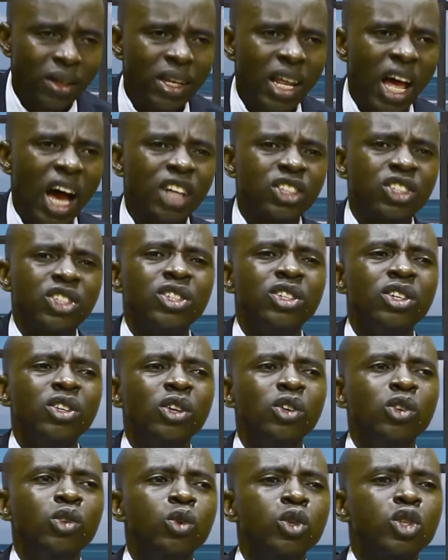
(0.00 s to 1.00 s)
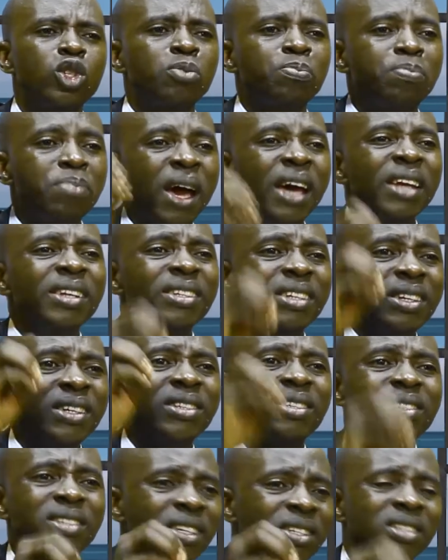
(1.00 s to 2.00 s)
that you spend
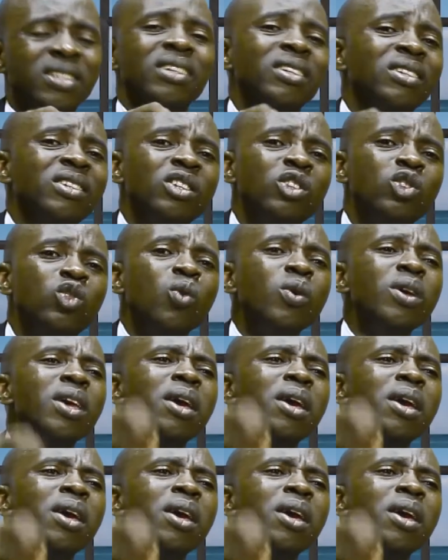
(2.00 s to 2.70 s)
this season to